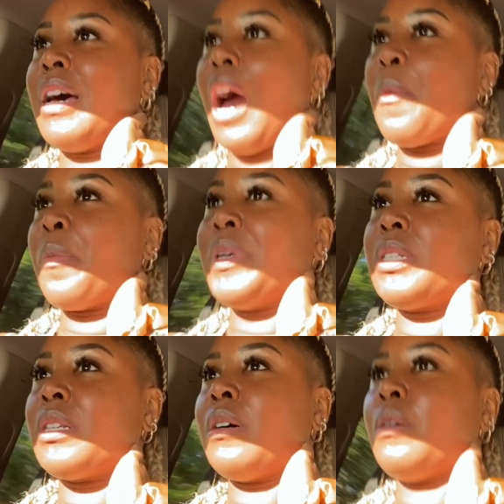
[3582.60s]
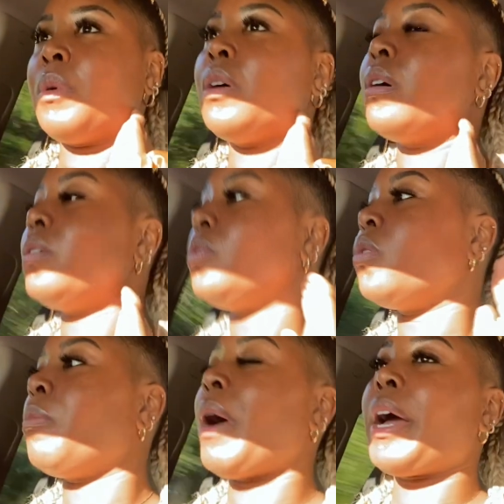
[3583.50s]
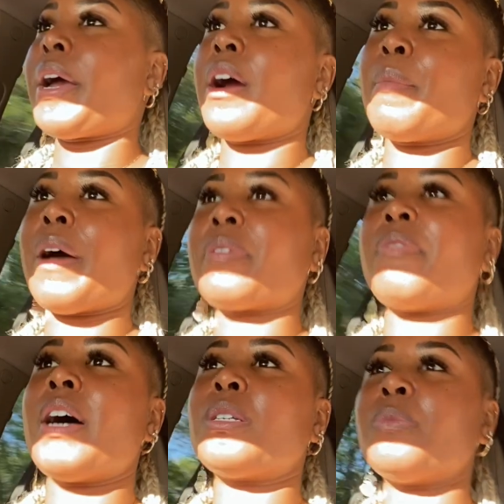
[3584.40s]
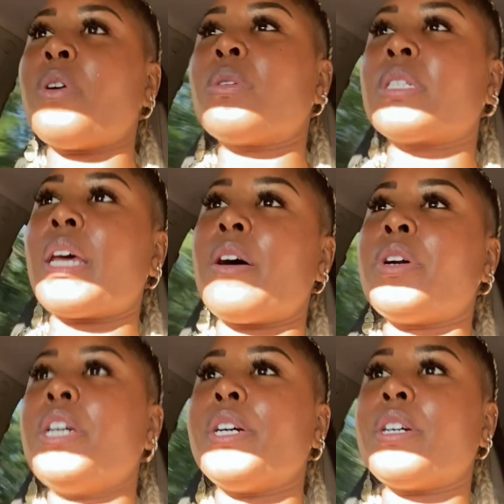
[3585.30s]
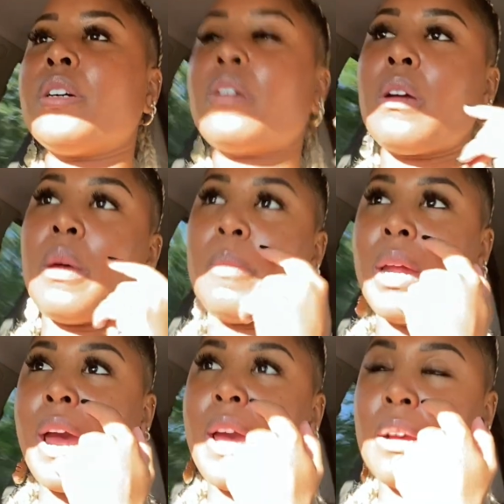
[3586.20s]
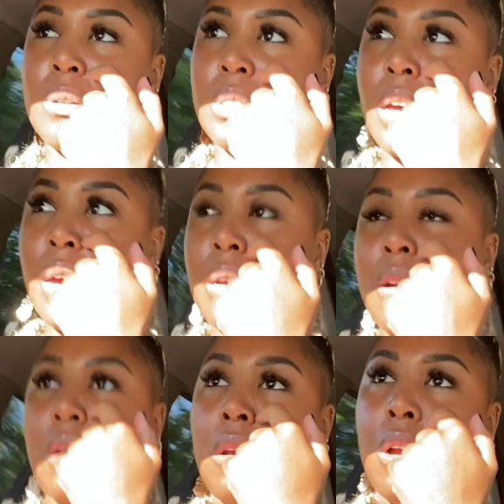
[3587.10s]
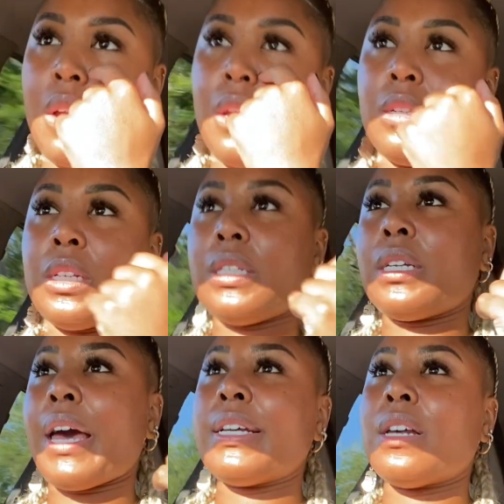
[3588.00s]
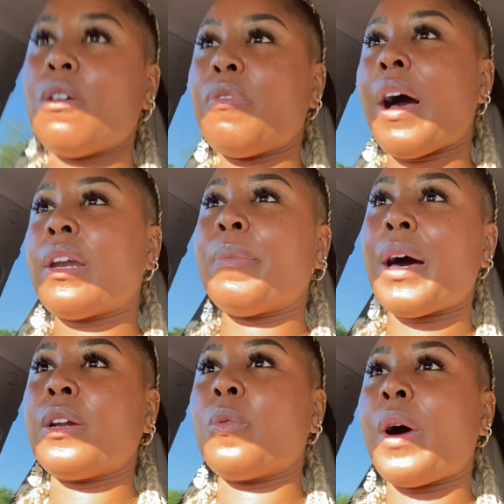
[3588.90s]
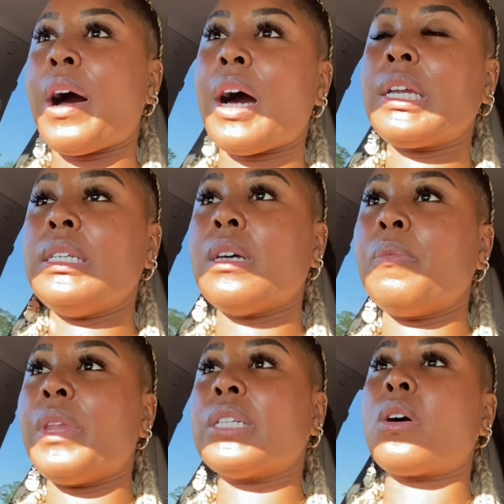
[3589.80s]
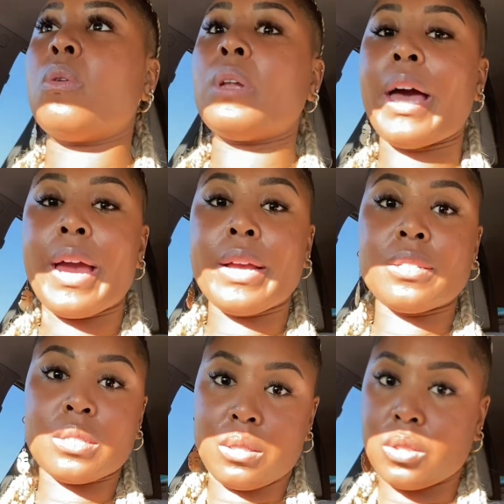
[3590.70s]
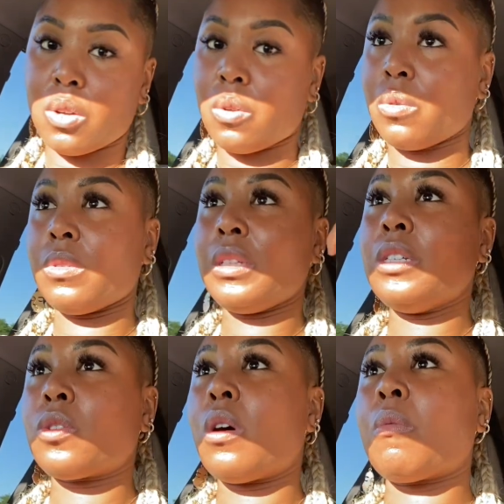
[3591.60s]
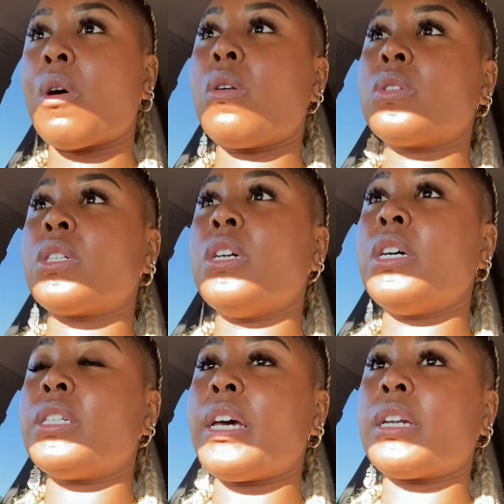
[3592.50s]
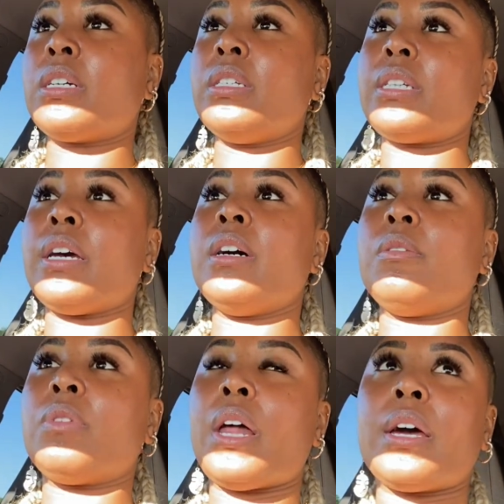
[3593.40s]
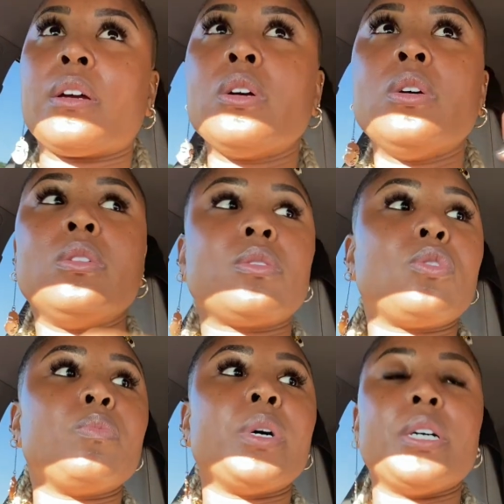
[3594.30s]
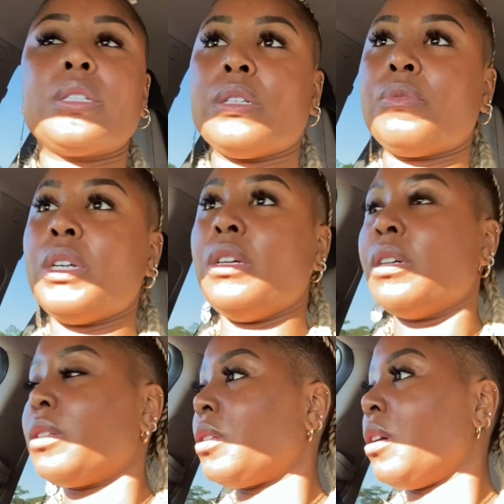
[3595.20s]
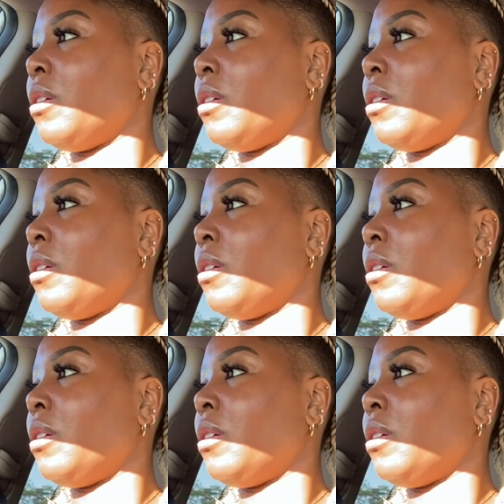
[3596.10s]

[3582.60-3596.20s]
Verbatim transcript: I'm gonna miss them doing my hair. I'm gonna have to find some folks down here. But I, I was like, just in case I don't find nobody in a while, I need something that's gonna last. So these cornrows could technically stay up for like two months if needed. So,